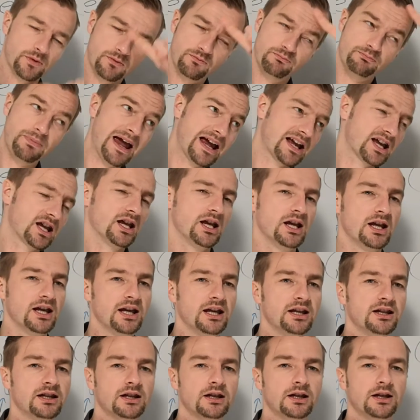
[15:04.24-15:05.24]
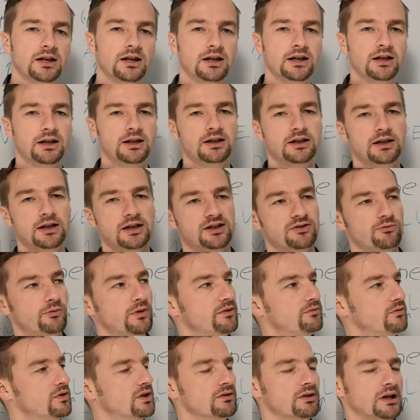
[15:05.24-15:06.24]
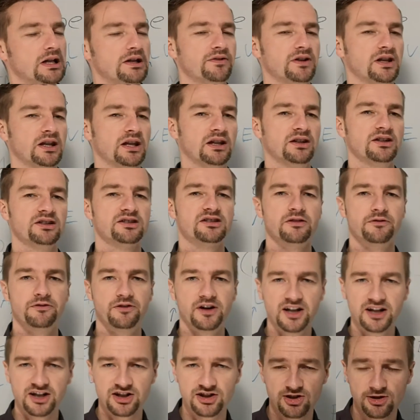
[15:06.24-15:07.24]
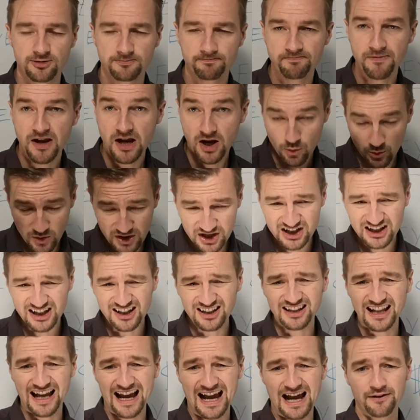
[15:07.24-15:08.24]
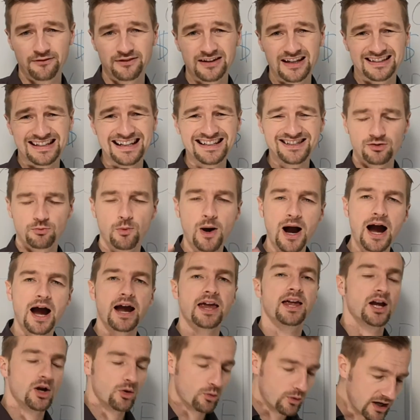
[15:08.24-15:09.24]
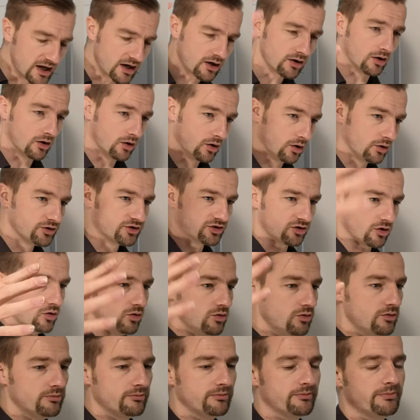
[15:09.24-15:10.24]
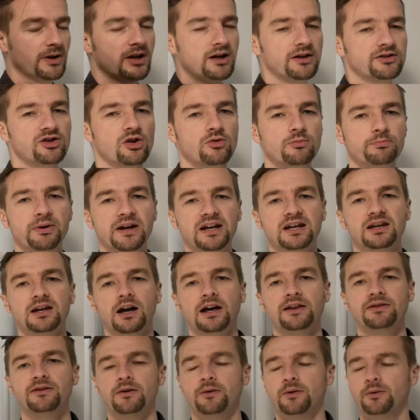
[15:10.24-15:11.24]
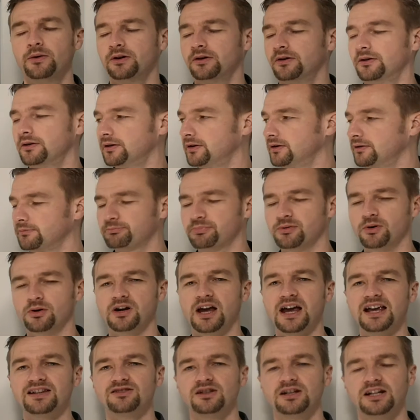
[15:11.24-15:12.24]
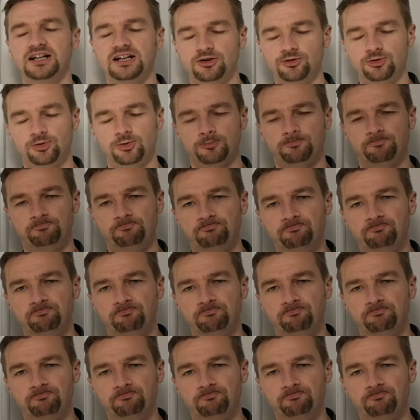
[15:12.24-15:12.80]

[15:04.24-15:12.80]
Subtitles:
We're back when we were living in the savannas. We still have that. That's why we are also so big and procrastinators.